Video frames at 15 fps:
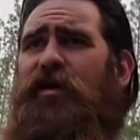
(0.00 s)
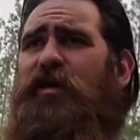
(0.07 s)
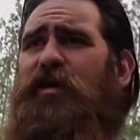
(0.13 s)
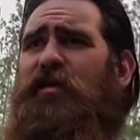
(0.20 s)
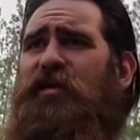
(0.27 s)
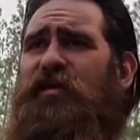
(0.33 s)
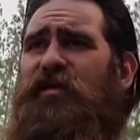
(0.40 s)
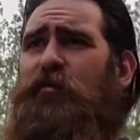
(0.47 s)

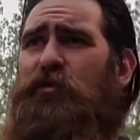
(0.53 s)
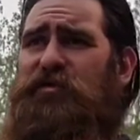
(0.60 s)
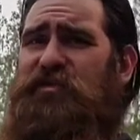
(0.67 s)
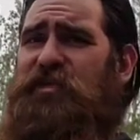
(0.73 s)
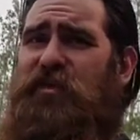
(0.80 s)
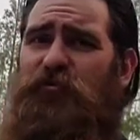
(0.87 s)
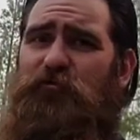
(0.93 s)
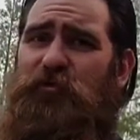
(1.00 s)
Like, it
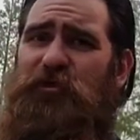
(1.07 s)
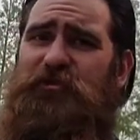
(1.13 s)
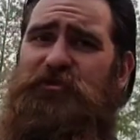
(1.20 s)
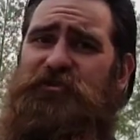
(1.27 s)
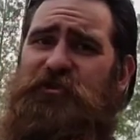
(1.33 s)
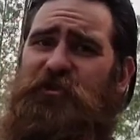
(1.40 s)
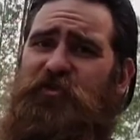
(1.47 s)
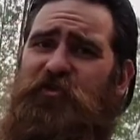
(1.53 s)
wasn't giving me a
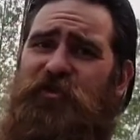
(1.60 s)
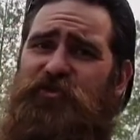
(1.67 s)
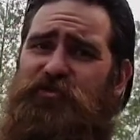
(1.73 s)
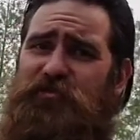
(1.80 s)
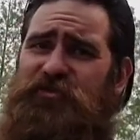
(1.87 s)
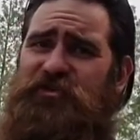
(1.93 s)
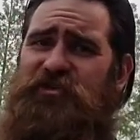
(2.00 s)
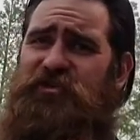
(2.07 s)
show.
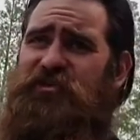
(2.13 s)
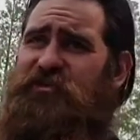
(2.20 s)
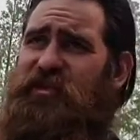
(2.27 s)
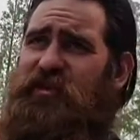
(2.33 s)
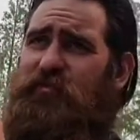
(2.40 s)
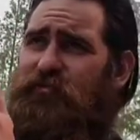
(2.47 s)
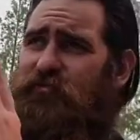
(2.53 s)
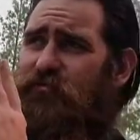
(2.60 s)

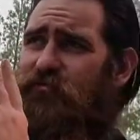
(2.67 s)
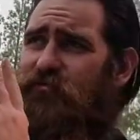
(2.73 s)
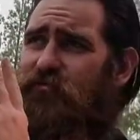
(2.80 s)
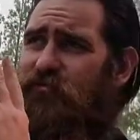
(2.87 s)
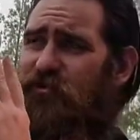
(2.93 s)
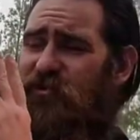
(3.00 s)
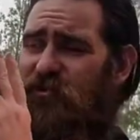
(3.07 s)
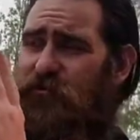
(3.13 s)
It
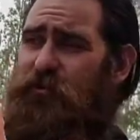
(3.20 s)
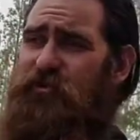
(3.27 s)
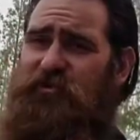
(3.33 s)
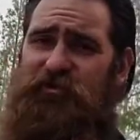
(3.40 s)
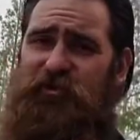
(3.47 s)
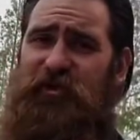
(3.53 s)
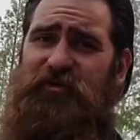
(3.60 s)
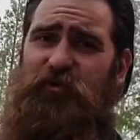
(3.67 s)
just went
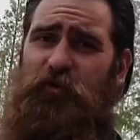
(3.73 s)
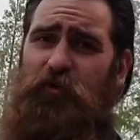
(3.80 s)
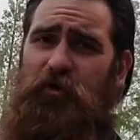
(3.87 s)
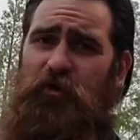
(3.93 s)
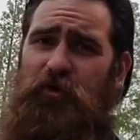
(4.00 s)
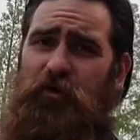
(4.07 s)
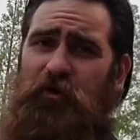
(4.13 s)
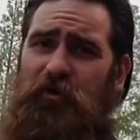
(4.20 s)
straight to
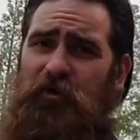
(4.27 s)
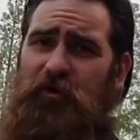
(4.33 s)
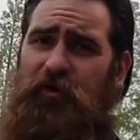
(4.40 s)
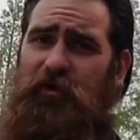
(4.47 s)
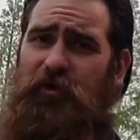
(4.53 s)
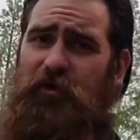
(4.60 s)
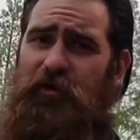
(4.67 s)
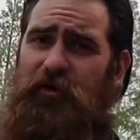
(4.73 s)
work,
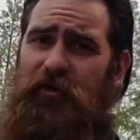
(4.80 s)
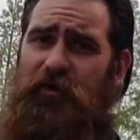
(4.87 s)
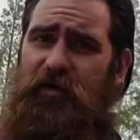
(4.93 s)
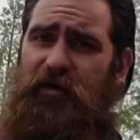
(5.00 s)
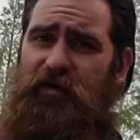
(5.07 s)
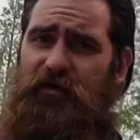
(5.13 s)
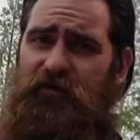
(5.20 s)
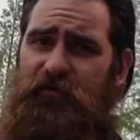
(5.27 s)

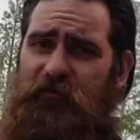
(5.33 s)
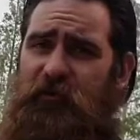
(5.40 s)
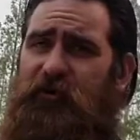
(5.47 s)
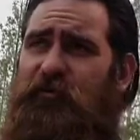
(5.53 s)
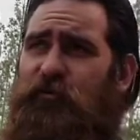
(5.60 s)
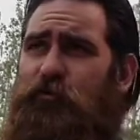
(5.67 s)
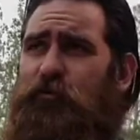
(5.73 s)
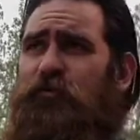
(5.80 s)
and it
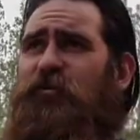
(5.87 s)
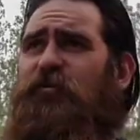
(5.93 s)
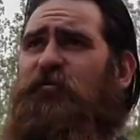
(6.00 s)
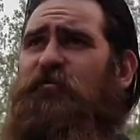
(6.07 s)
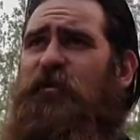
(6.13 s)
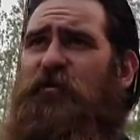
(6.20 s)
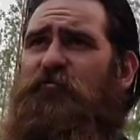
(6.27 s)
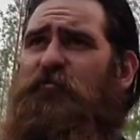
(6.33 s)
started doing good
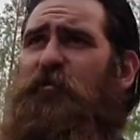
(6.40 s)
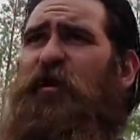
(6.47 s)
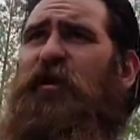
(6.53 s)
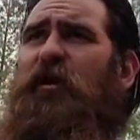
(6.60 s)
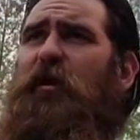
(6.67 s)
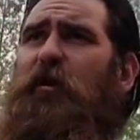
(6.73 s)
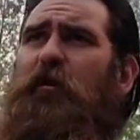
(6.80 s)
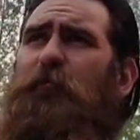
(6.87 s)
stuff for my
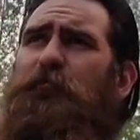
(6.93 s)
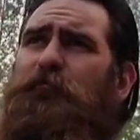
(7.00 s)
hair.